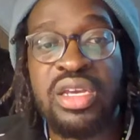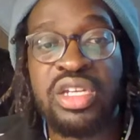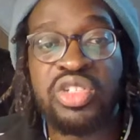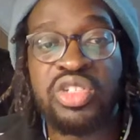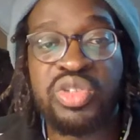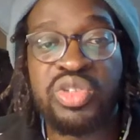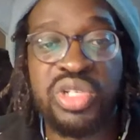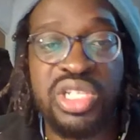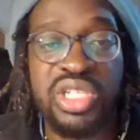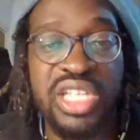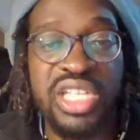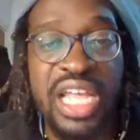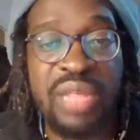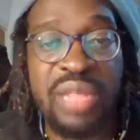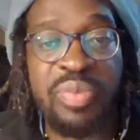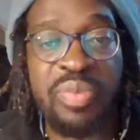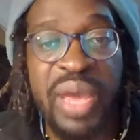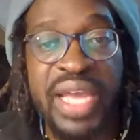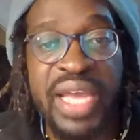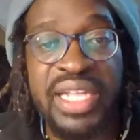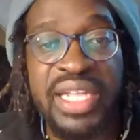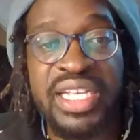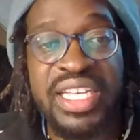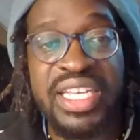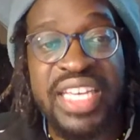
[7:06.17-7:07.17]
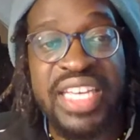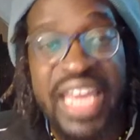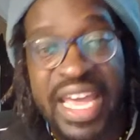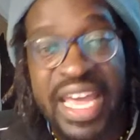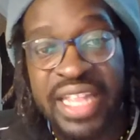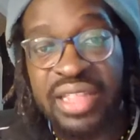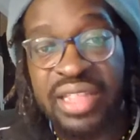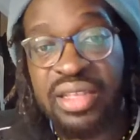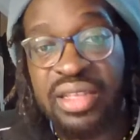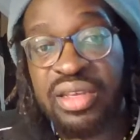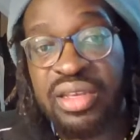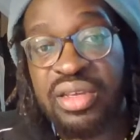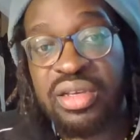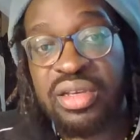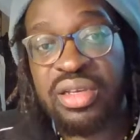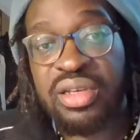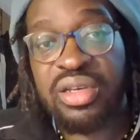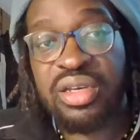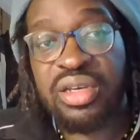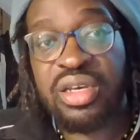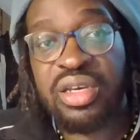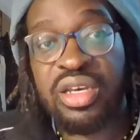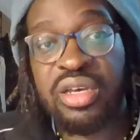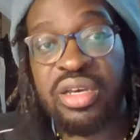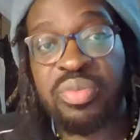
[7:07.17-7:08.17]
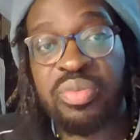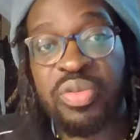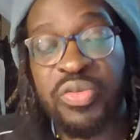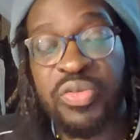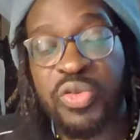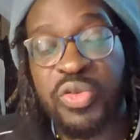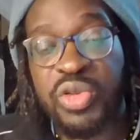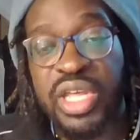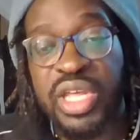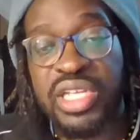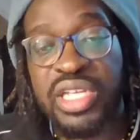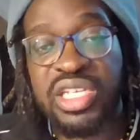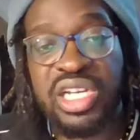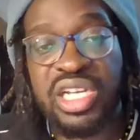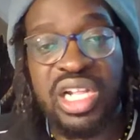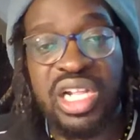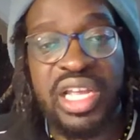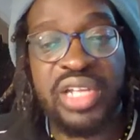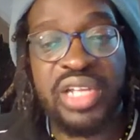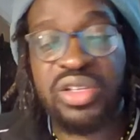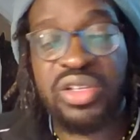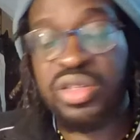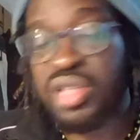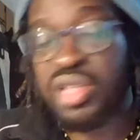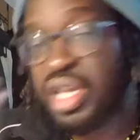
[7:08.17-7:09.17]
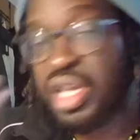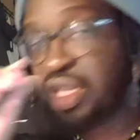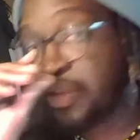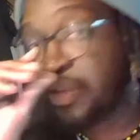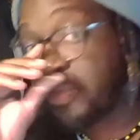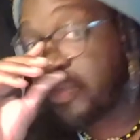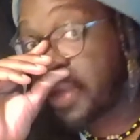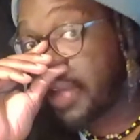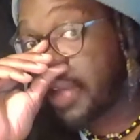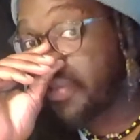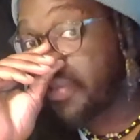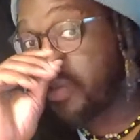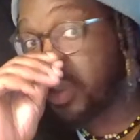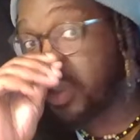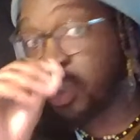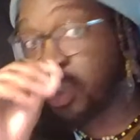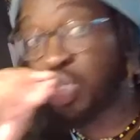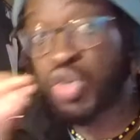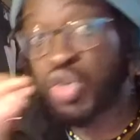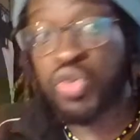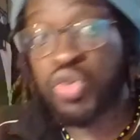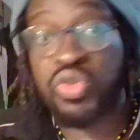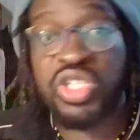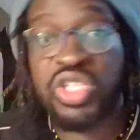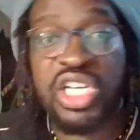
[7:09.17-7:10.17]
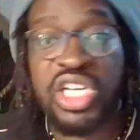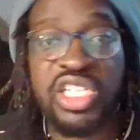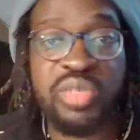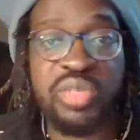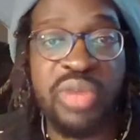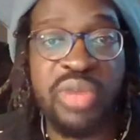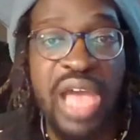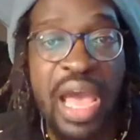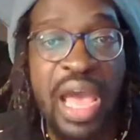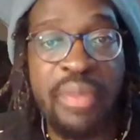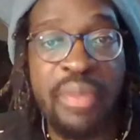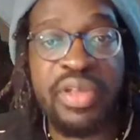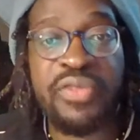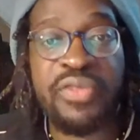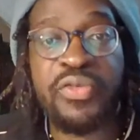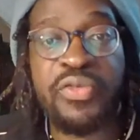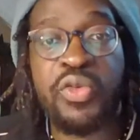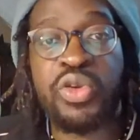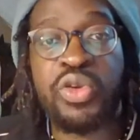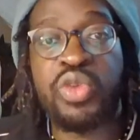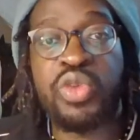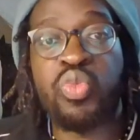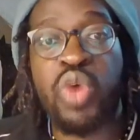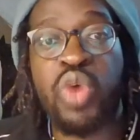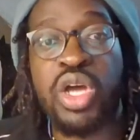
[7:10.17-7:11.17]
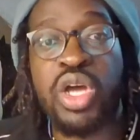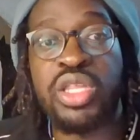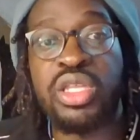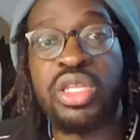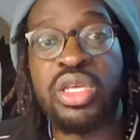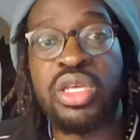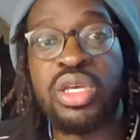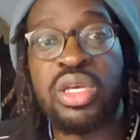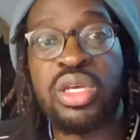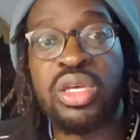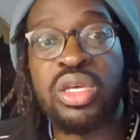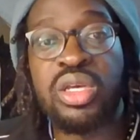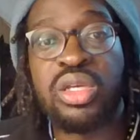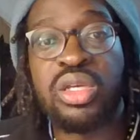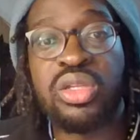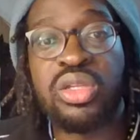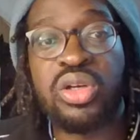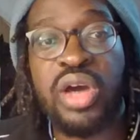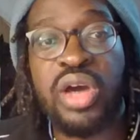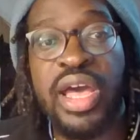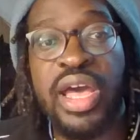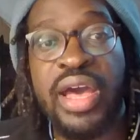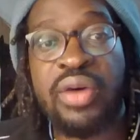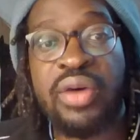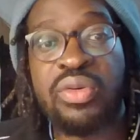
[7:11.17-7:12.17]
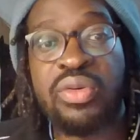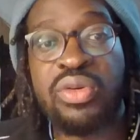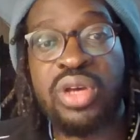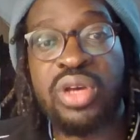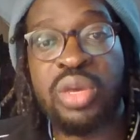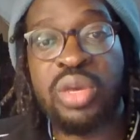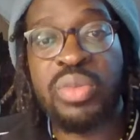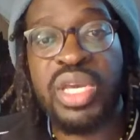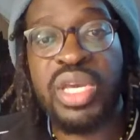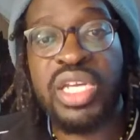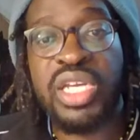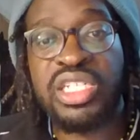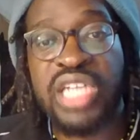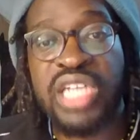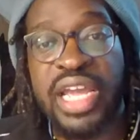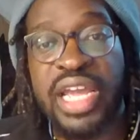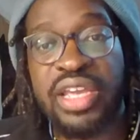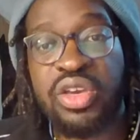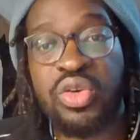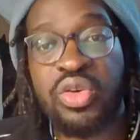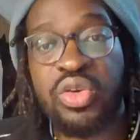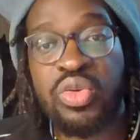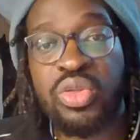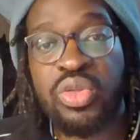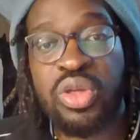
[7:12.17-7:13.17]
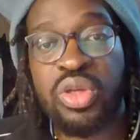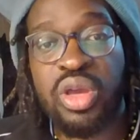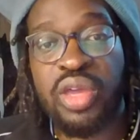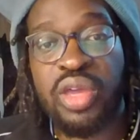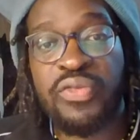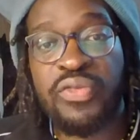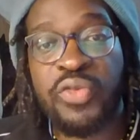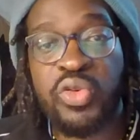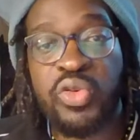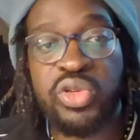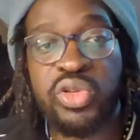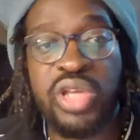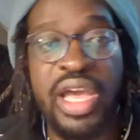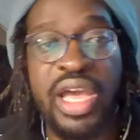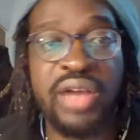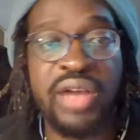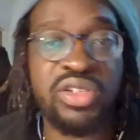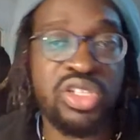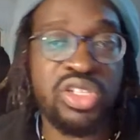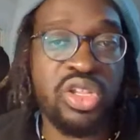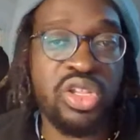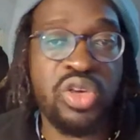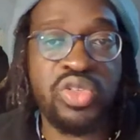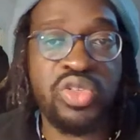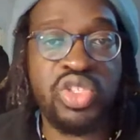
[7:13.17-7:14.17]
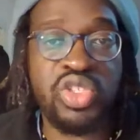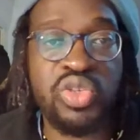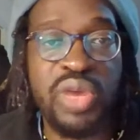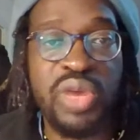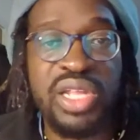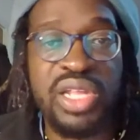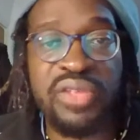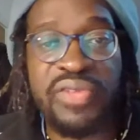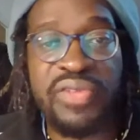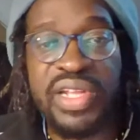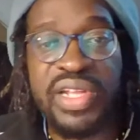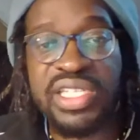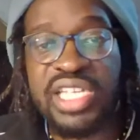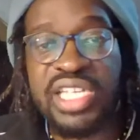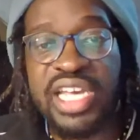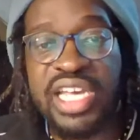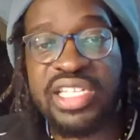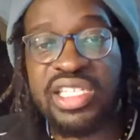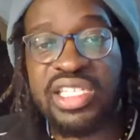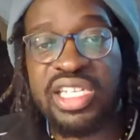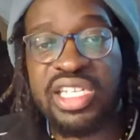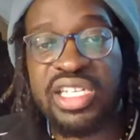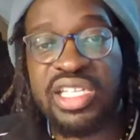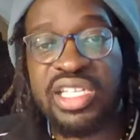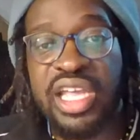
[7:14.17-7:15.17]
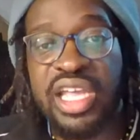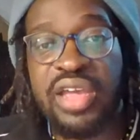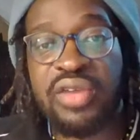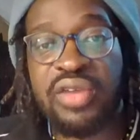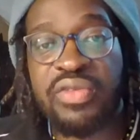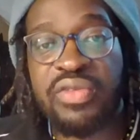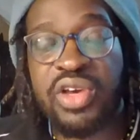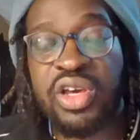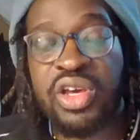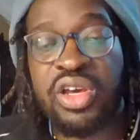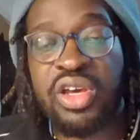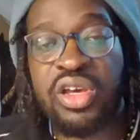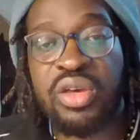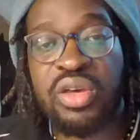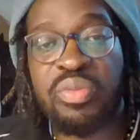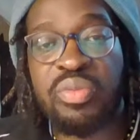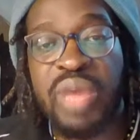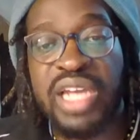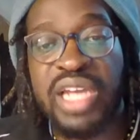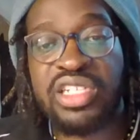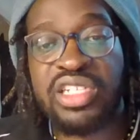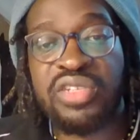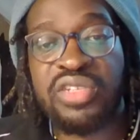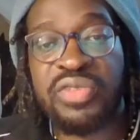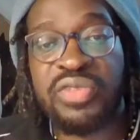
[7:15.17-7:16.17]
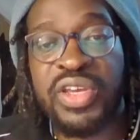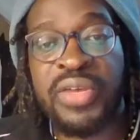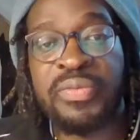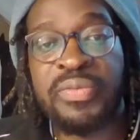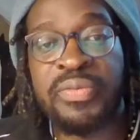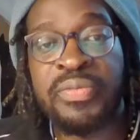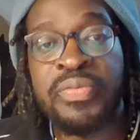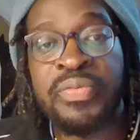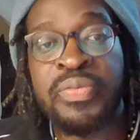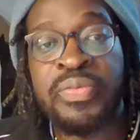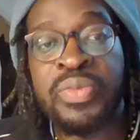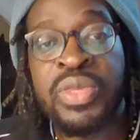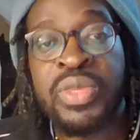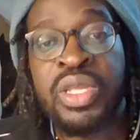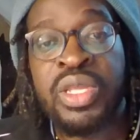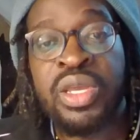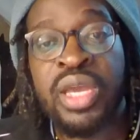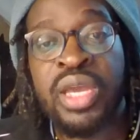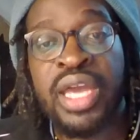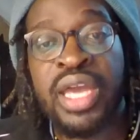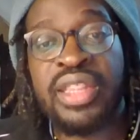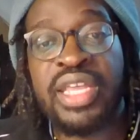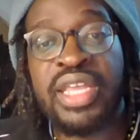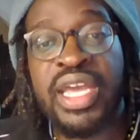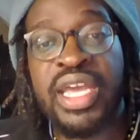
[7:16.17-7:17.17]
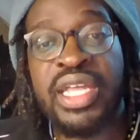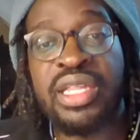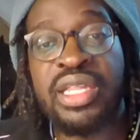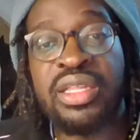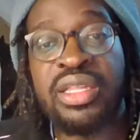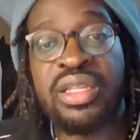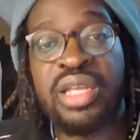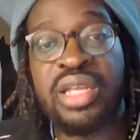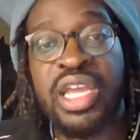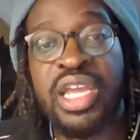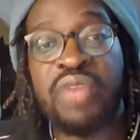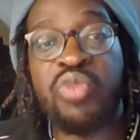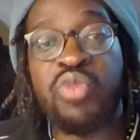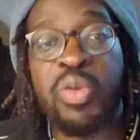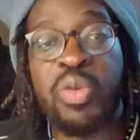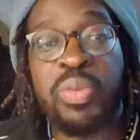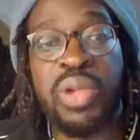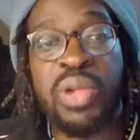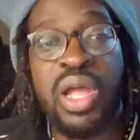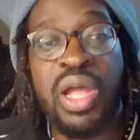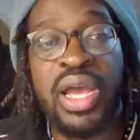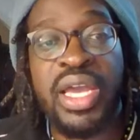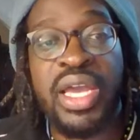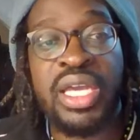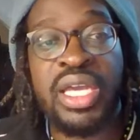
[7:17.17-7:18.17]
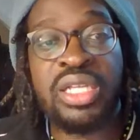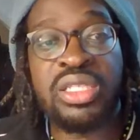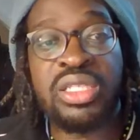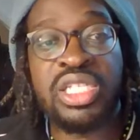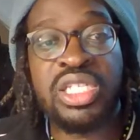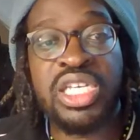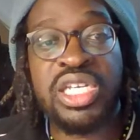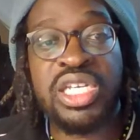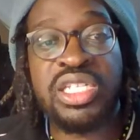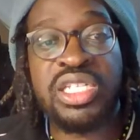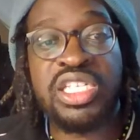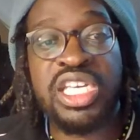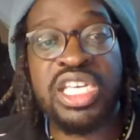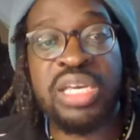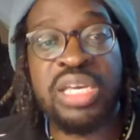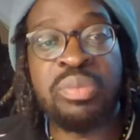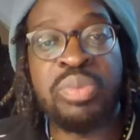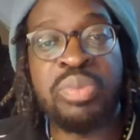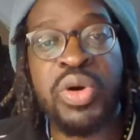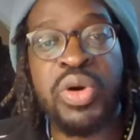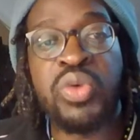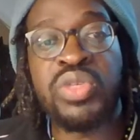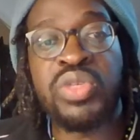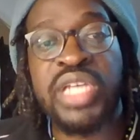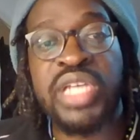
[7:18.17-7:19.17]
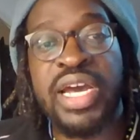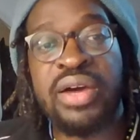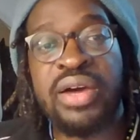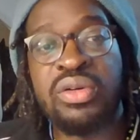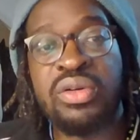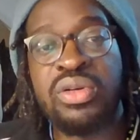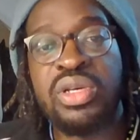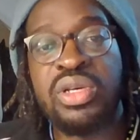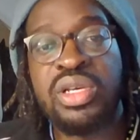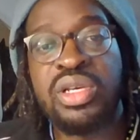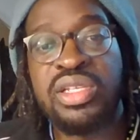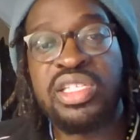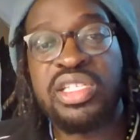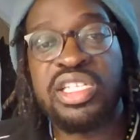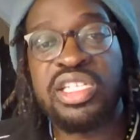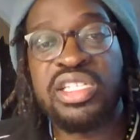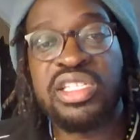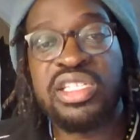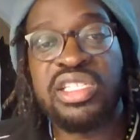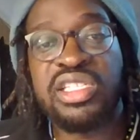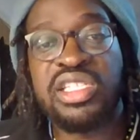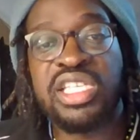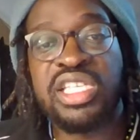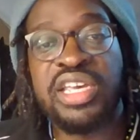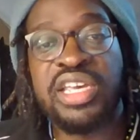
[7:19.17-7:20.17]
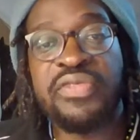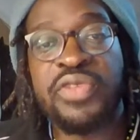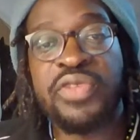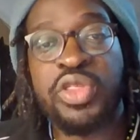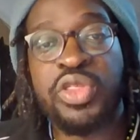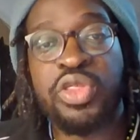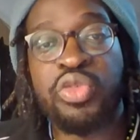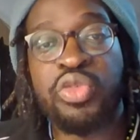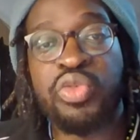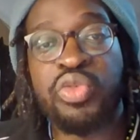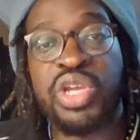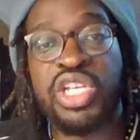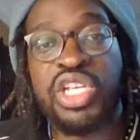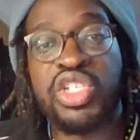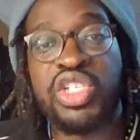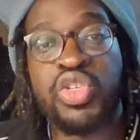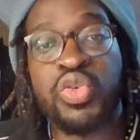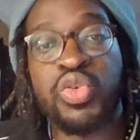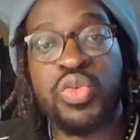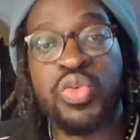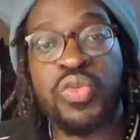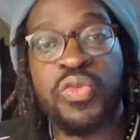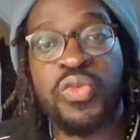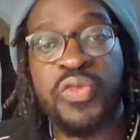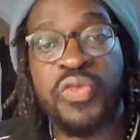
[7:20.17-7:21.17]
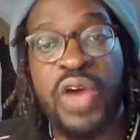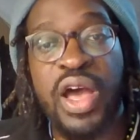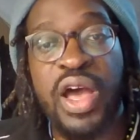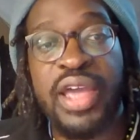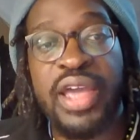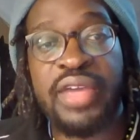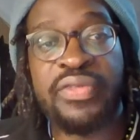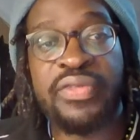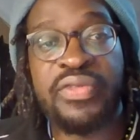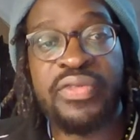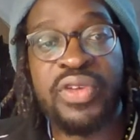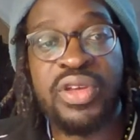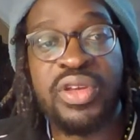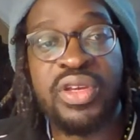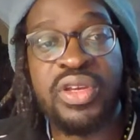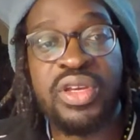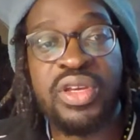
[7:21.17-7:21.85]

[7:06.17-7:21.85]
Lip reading: Trinidad batted again before they declared on 95 for 2. Jason Mohammed, 41, not out. Amir Jangu, 34, not out. So those two had a fantastic day match of it. And then in reply, TNT bowled out CCC for 325.